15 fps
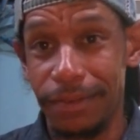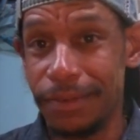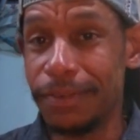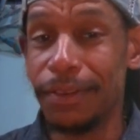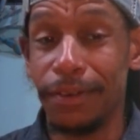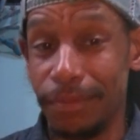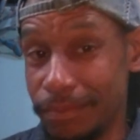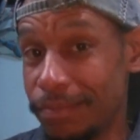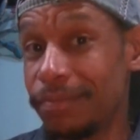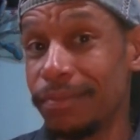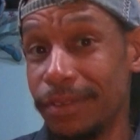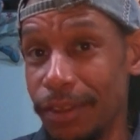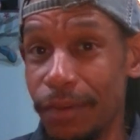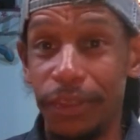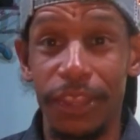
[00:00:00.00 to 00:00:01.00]
So
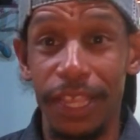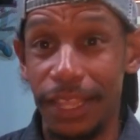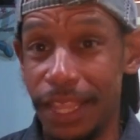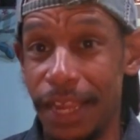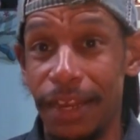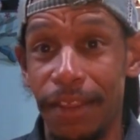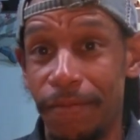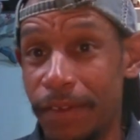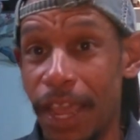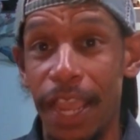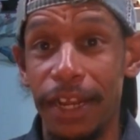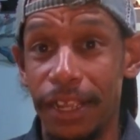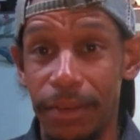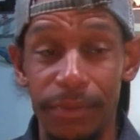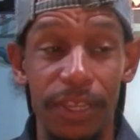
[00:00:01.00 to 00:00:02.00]
don't think that if
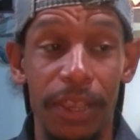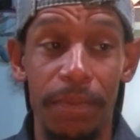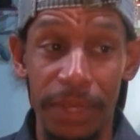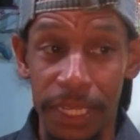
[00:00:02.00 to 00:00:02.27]
nine comes up,